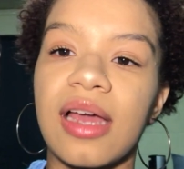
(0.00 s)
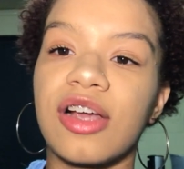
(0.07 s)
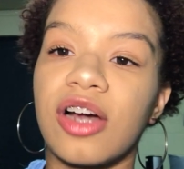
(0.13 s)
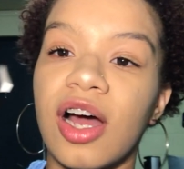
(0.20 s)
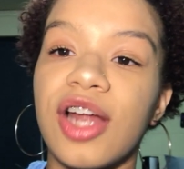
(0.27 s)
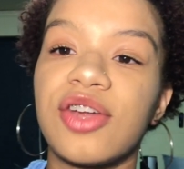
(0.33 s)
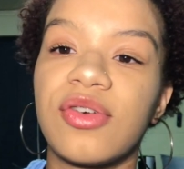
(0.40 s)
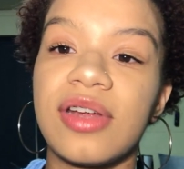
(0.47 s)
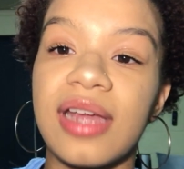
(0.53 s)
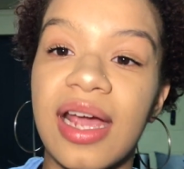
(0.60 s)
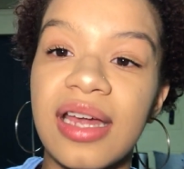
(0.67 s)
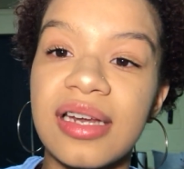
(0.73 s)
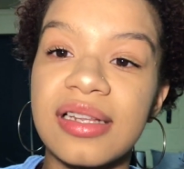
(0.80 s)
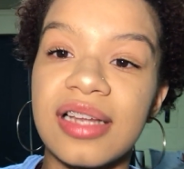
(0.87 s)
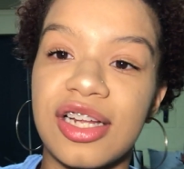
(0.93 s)
God
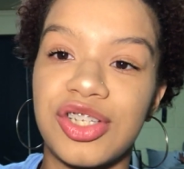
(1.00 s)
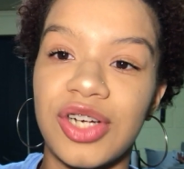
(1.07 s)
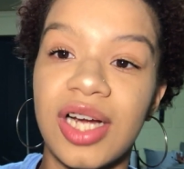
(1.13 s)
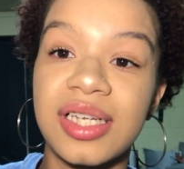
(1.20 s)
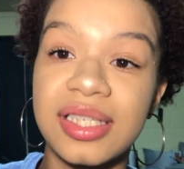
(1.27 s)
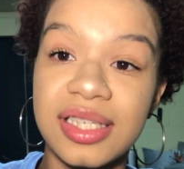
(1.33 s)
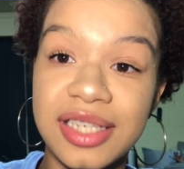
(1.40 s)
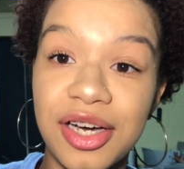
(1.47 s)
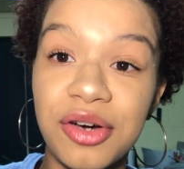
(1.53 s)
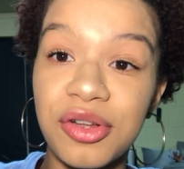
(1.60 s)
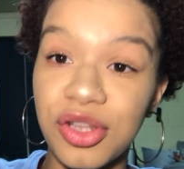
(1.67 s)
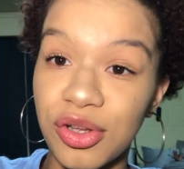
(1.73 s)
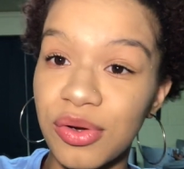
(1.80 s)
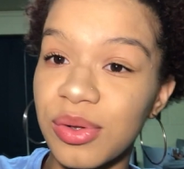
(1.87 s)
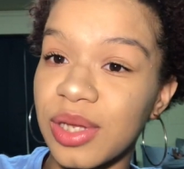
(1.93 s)
created that tries to tell
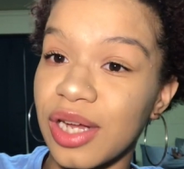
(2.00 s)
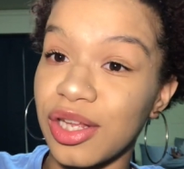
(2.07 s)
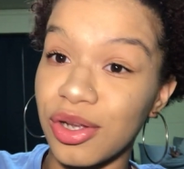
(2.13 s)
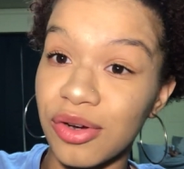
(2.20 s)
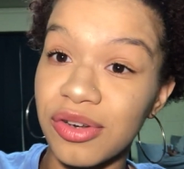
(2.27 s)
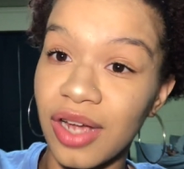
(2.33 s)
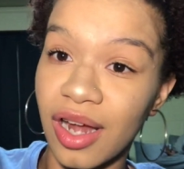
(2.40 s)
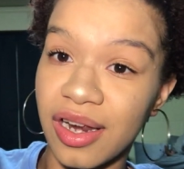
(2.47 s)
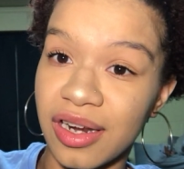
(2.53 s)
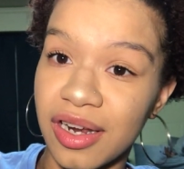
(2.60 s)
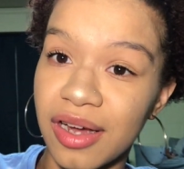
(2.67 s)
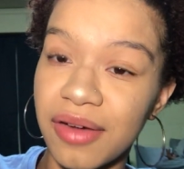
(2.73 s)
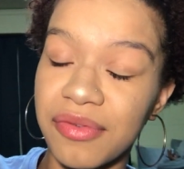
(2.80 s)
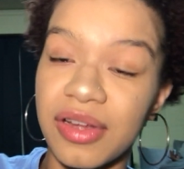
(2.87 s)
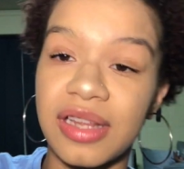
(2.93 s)
you that you're not
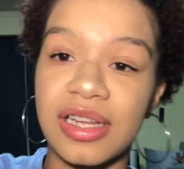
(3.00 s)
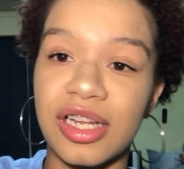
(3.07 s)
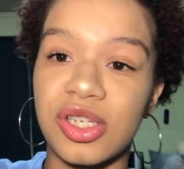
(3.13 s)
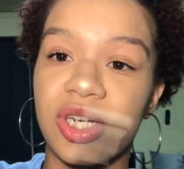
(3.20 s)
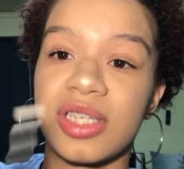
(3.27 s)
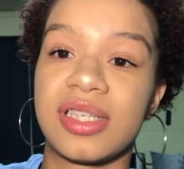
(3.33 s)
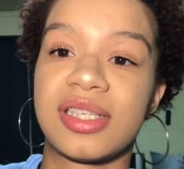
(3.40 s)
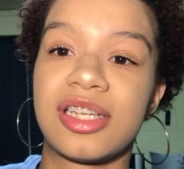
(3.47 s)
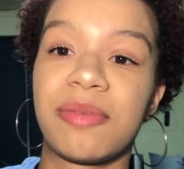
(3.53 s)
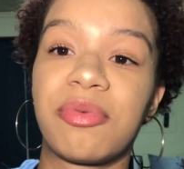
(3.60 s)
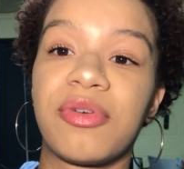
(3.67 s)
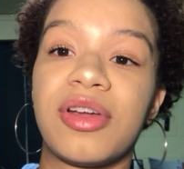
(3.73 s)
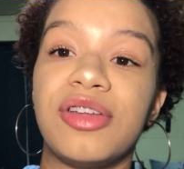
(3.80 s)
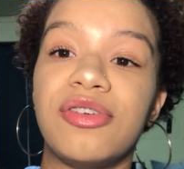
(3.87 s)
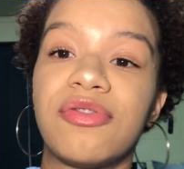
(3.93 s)
enough and that tries to
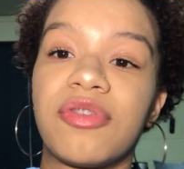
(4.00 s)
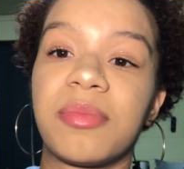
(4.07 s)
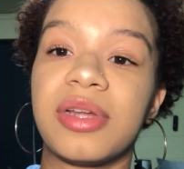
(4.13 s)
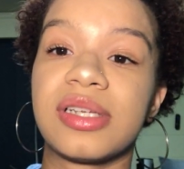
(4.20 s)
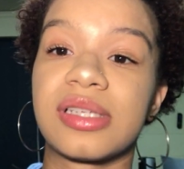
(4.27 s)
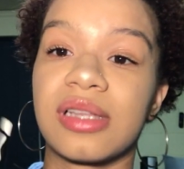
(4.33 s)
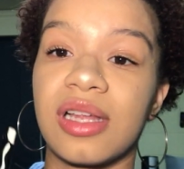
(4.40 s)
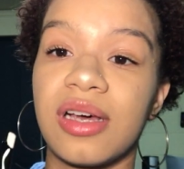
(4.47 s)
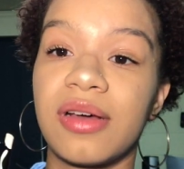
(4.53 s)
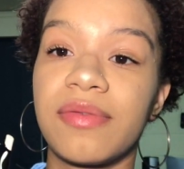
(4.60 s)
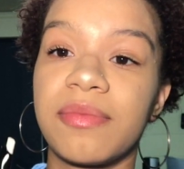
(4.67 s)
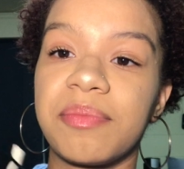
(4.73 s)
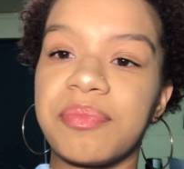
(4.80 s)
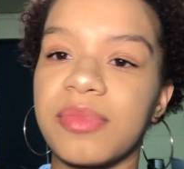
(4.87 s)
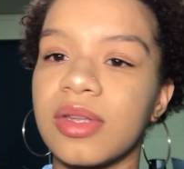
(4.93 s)
separate you from his
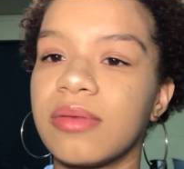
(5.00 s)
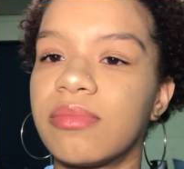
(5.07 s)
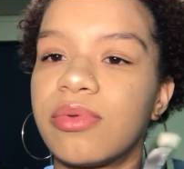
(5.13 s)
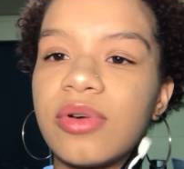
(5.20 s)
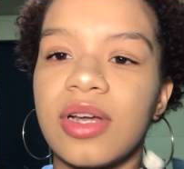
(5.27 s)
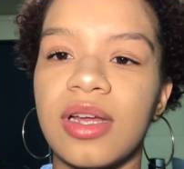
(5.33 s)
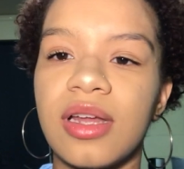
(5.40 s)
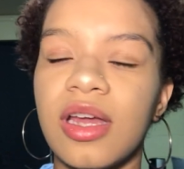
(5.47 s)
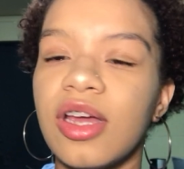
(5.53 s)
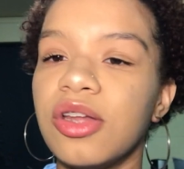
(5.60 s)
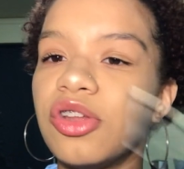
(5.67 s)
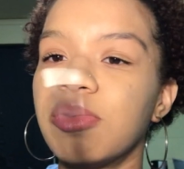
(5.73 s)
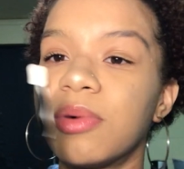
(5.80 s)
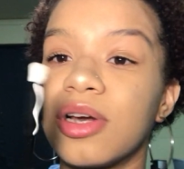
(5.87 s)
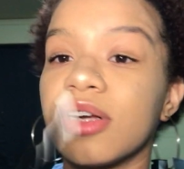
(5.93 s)
love, boy,
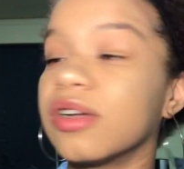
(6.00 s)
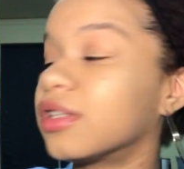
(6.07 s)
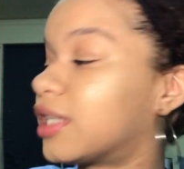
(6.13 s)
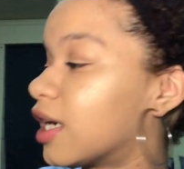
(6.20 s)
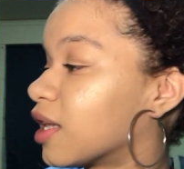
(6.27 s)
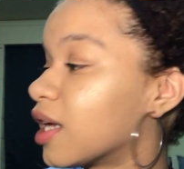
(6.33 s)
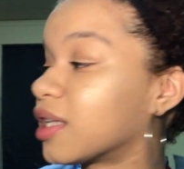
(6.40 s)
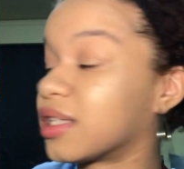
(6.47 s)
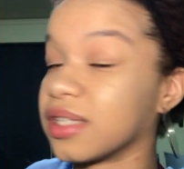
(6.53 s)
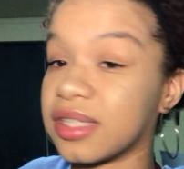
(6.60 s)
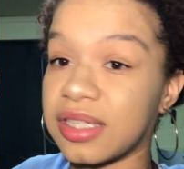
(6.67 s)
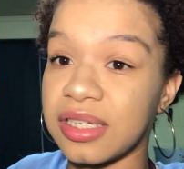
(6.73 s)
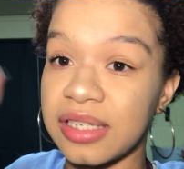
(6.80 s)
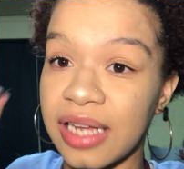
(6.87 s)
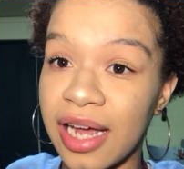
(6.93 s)
you better tell that to
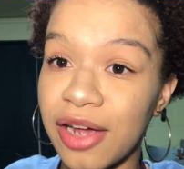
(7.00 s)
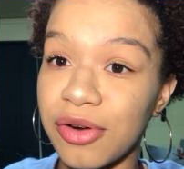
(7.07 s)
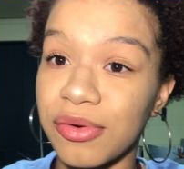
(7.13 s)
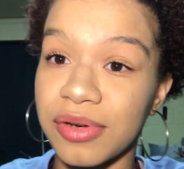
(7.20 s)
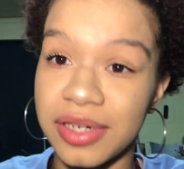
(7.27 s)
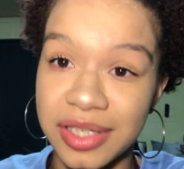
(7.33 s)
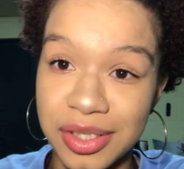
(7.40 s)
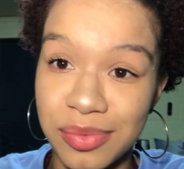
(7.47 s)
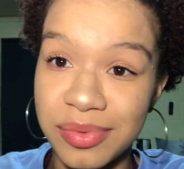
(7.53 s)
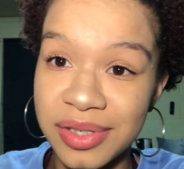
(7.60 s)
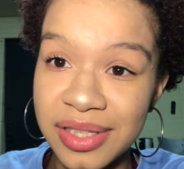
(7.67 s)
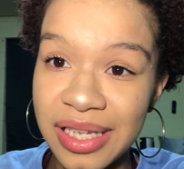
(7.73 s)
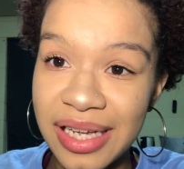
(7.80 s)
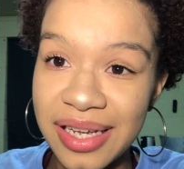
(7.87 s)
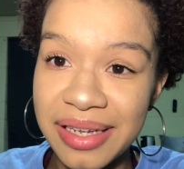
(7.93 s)
skedaddle, because
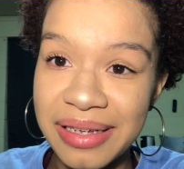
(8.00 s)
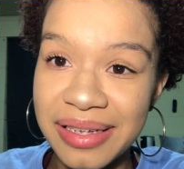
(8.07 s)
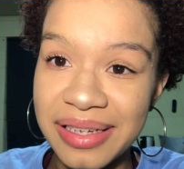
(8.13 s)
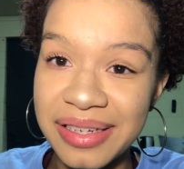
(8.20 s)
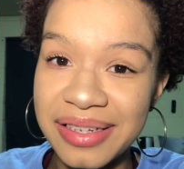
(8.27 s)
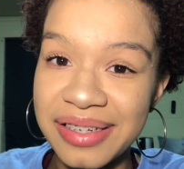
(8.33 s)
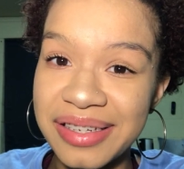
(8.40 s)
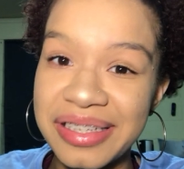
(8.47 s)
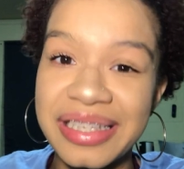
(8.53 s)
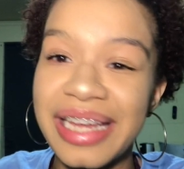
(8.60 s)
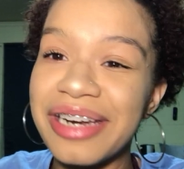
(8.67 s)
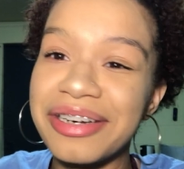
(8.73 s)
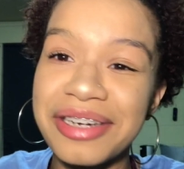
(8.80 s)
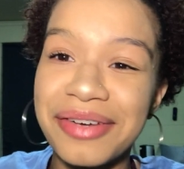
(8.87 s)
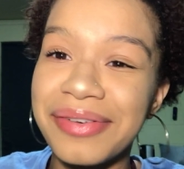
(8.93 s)
really,
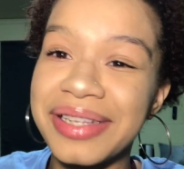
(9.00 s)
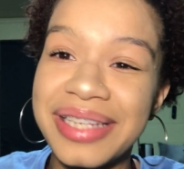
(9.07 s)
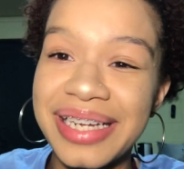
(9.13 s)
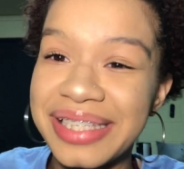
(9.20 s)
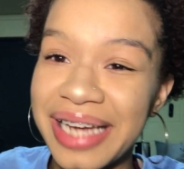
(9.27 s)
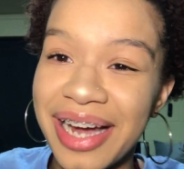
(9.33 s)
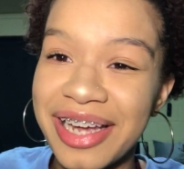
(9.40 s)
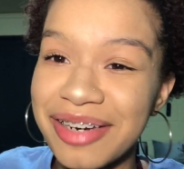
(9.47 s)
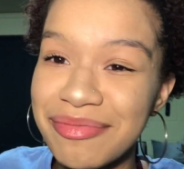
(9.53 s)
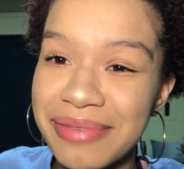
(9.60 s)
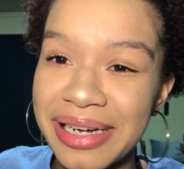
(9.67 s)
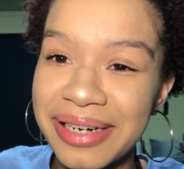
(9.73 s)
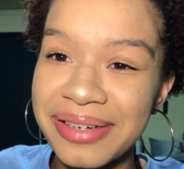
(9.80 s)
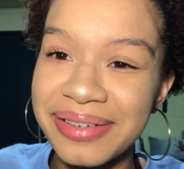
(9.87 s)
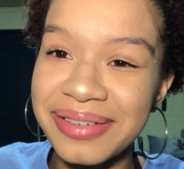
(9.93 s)
they don't know what they're talking
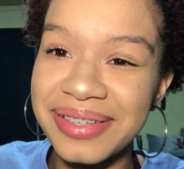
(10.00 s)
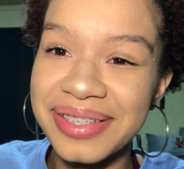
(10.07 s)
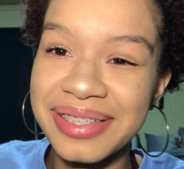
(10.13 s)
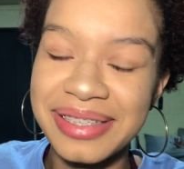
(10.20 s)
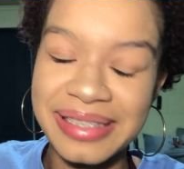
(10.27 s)
about.